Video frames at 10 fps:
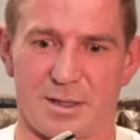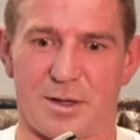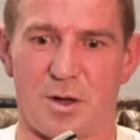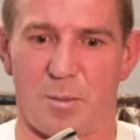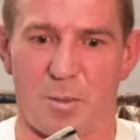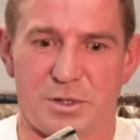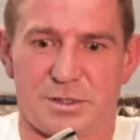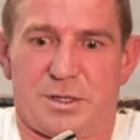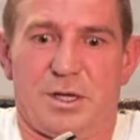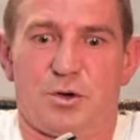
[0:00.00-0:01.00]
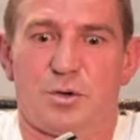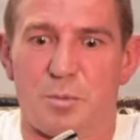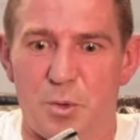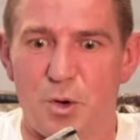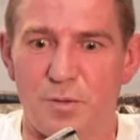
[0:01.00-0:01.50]
and I remember just, you
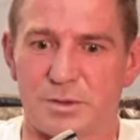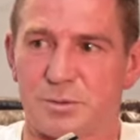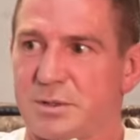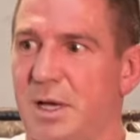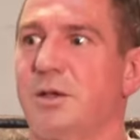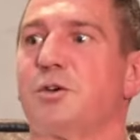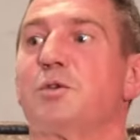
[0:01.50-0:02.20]
couldn't move because it was like you